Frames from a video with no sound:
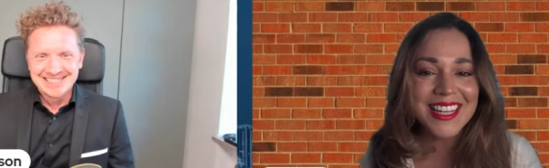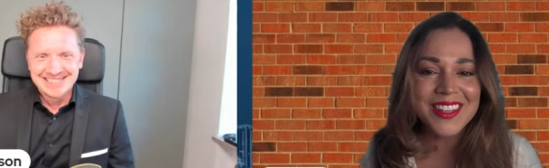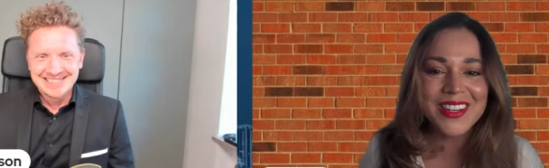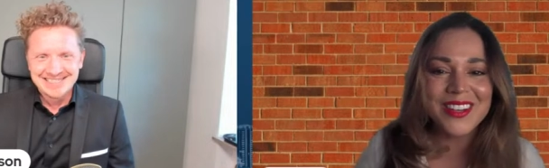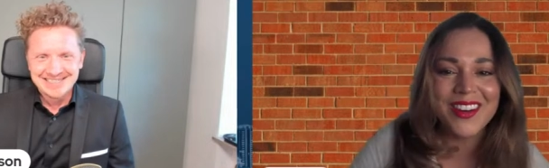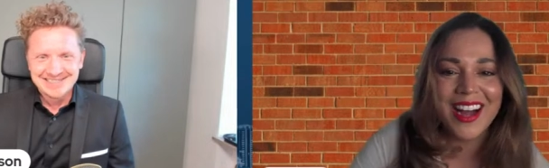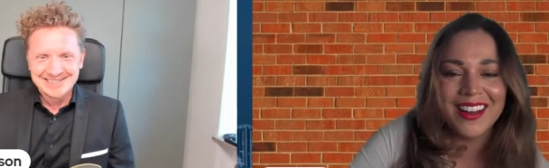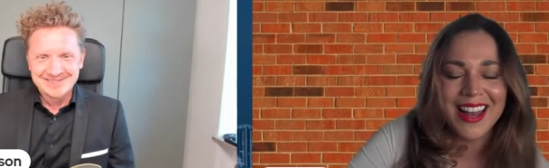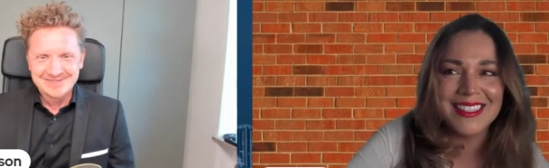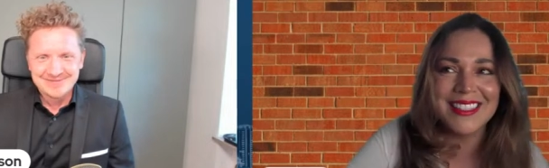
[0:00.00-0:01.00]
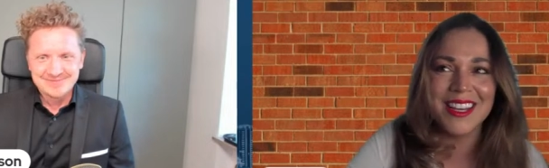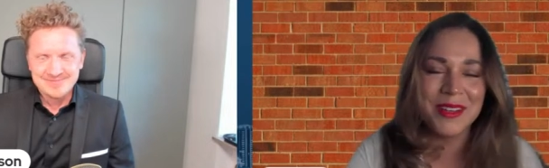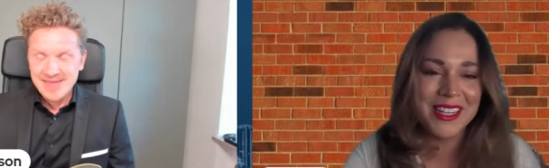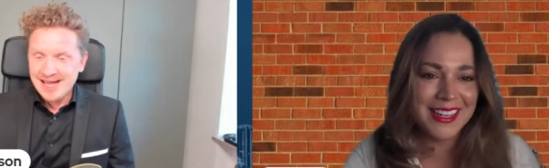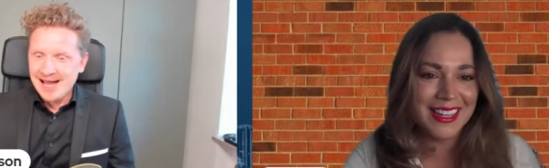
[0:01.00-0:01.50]
Speaker 1: haven't seen you in a while. Last
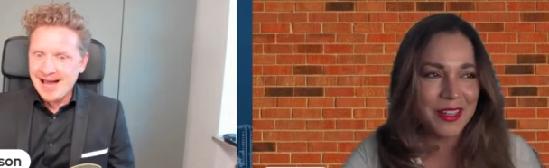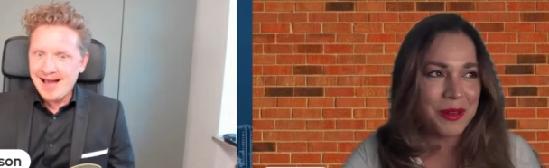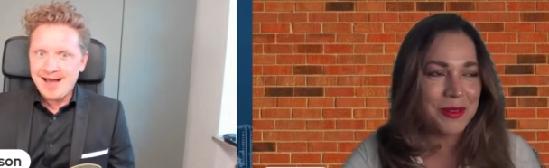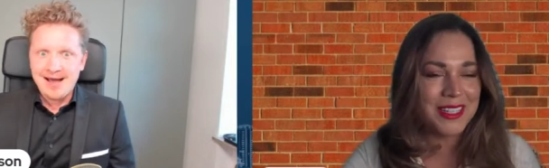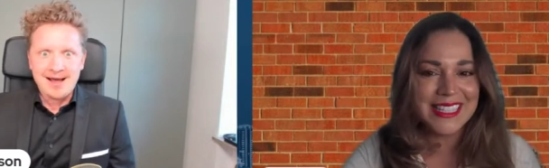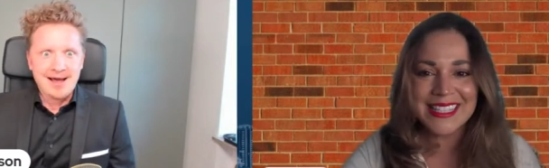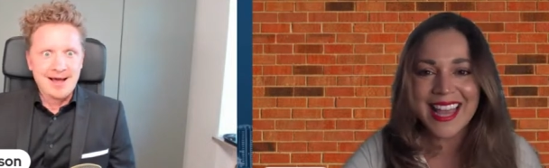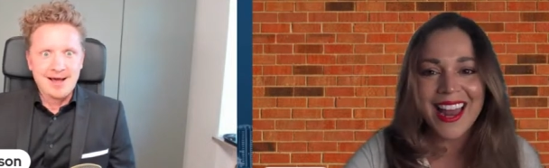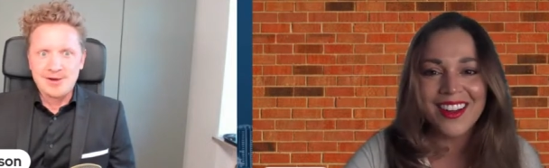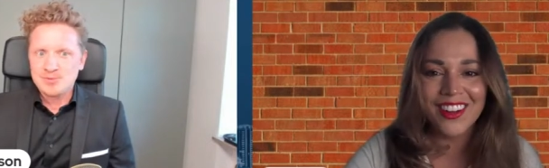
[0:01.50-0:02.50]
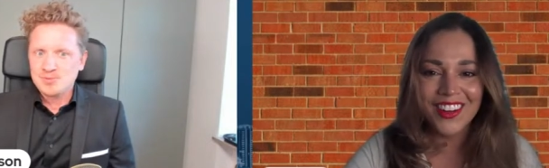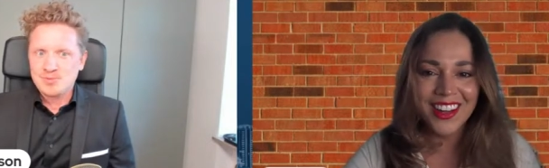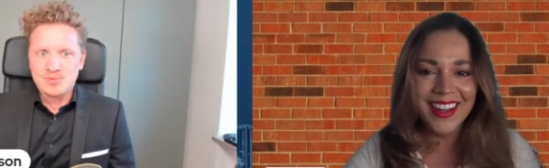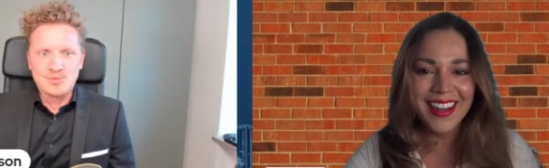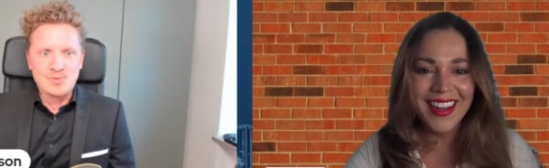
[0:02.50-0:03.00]
time we connected, we were in
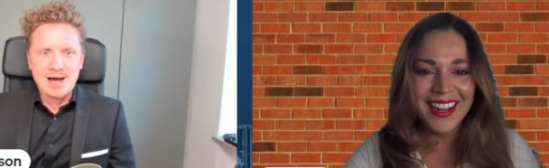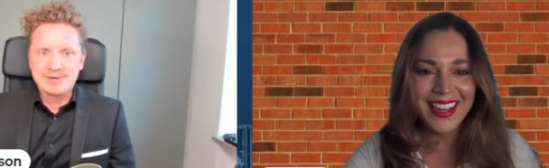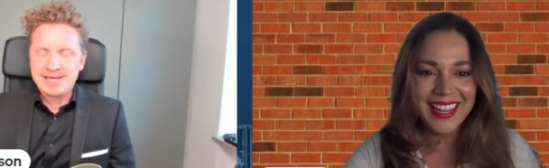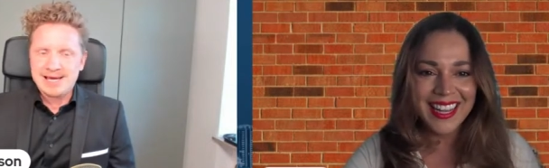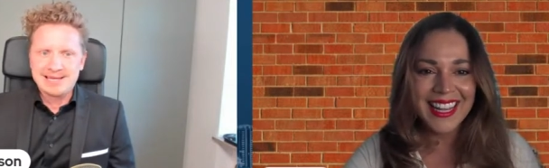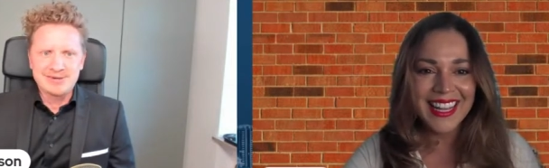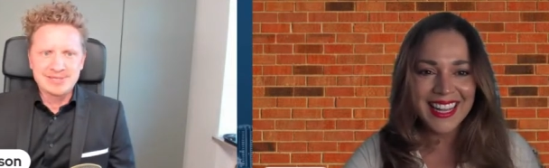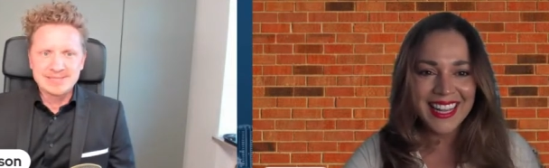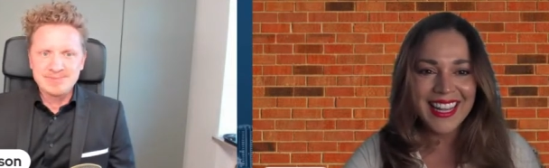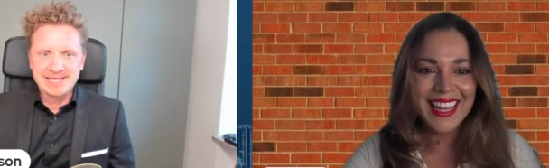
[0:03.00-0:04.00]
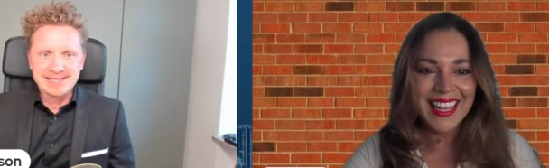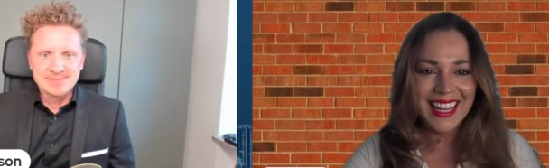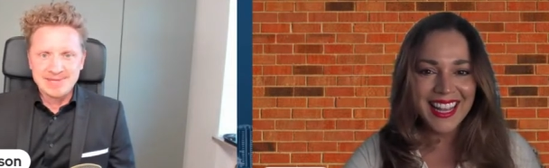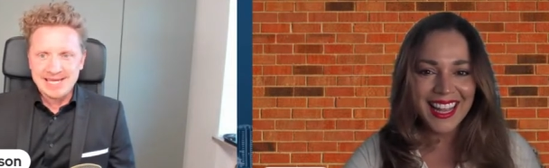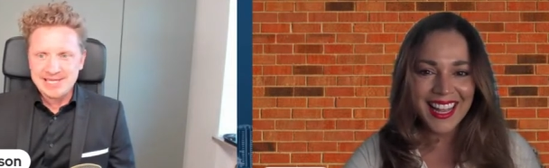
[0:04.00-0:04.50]
Seattle.
Speaker 2: Oh yeah, no, it's been it's
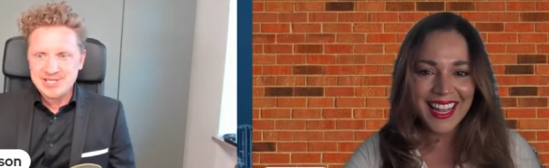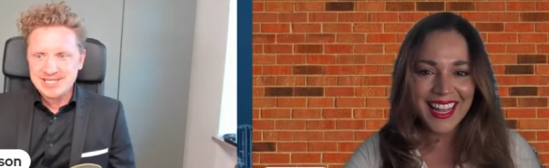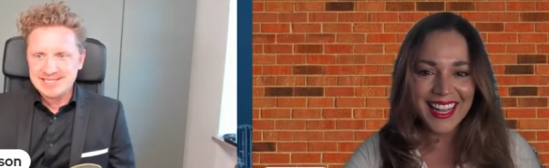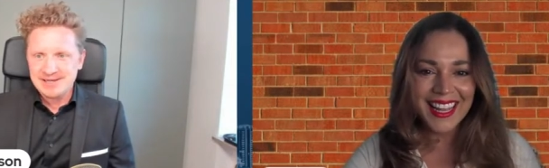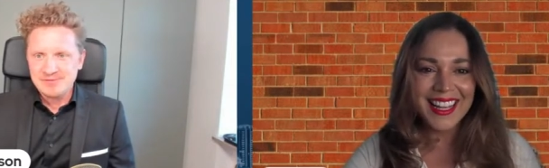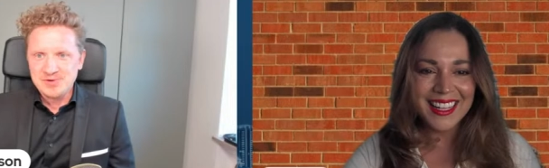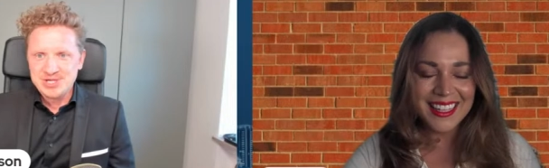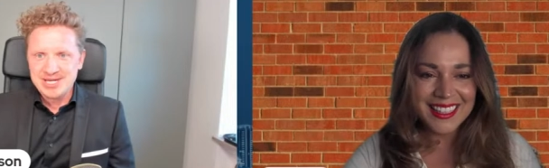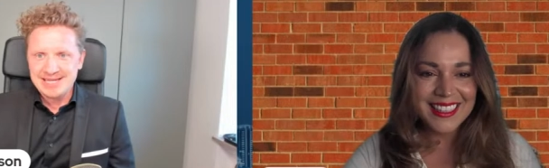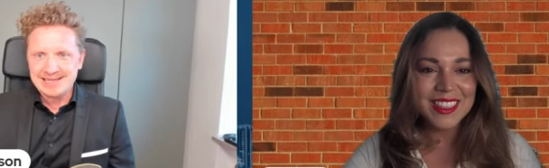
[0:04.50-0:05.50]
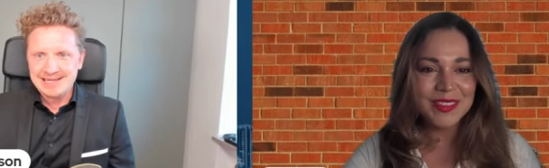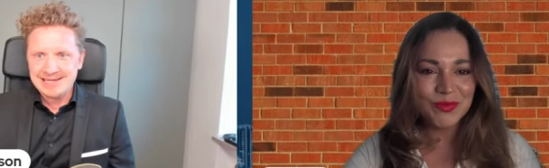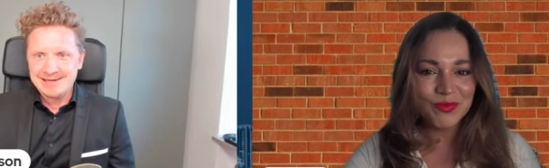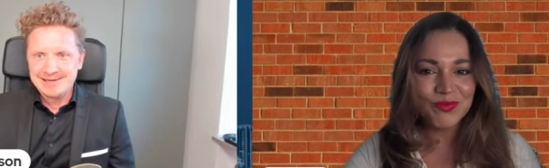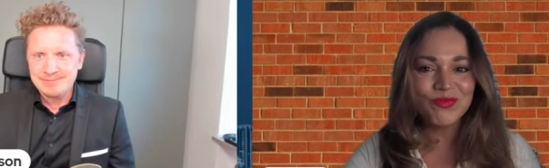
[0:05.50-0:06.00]
been ages, unfortunately,
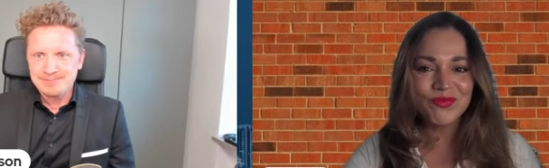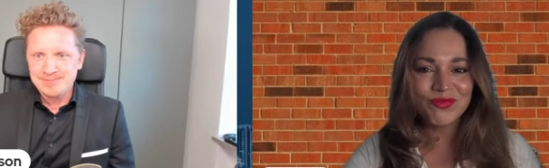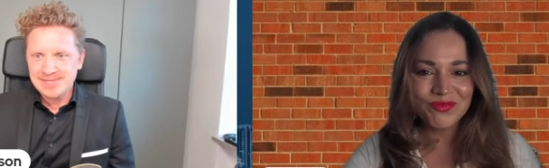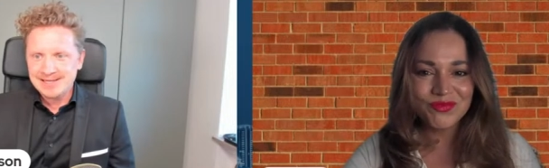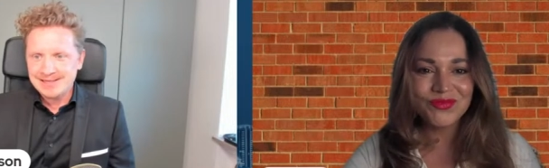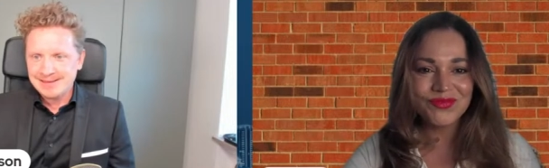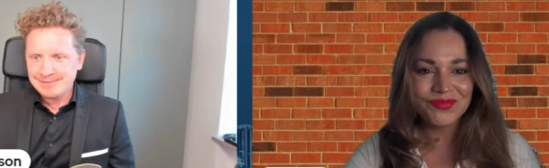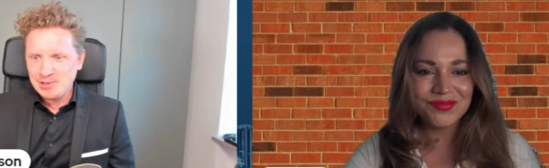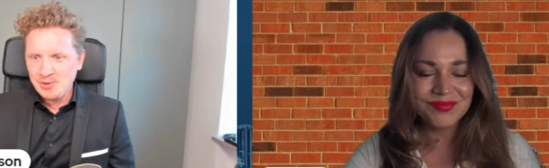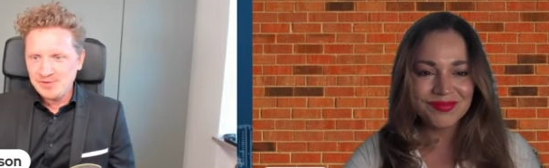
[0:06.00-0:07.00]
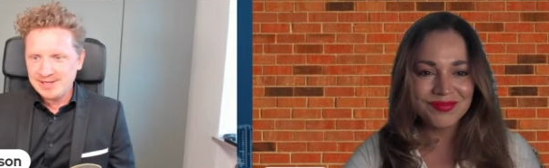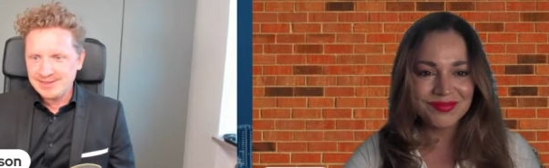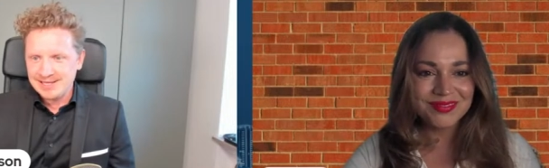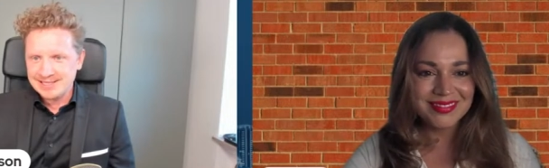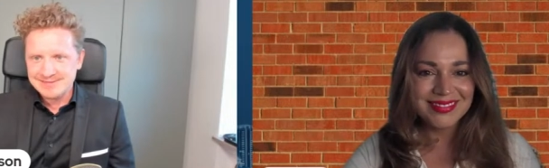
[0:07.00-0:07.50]
um, uh, COVID
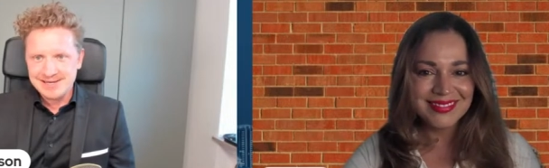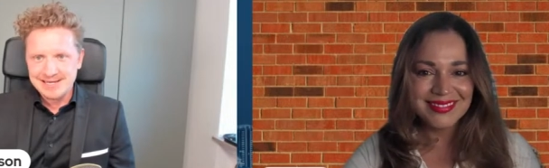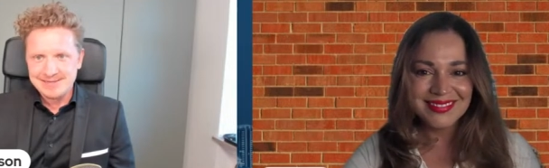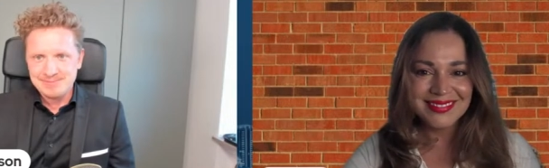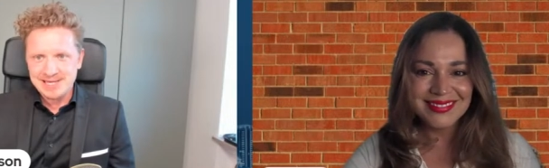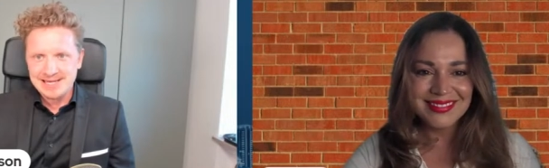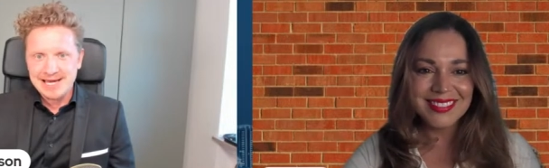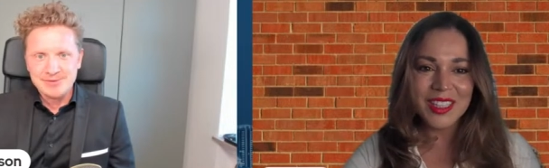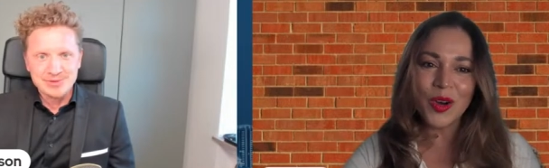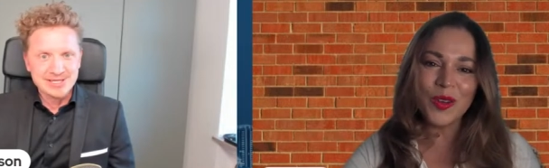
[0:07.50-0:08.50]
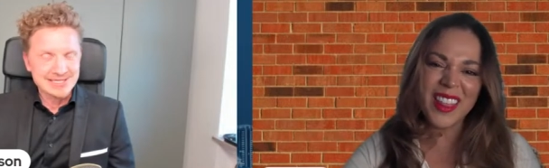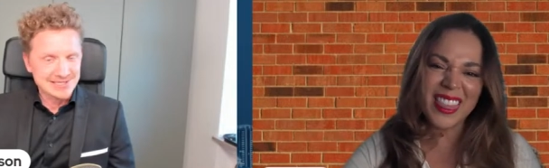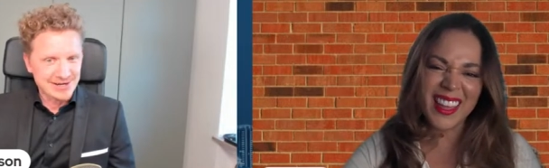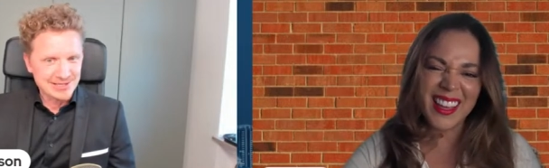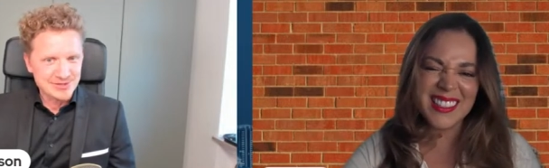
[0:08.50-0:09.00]
things, right? But now we're oh,
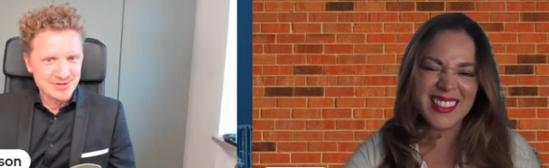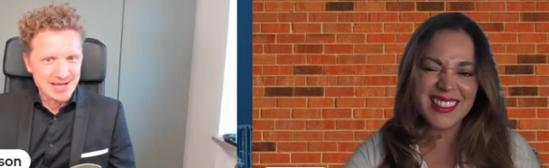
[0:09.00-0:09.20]
starting to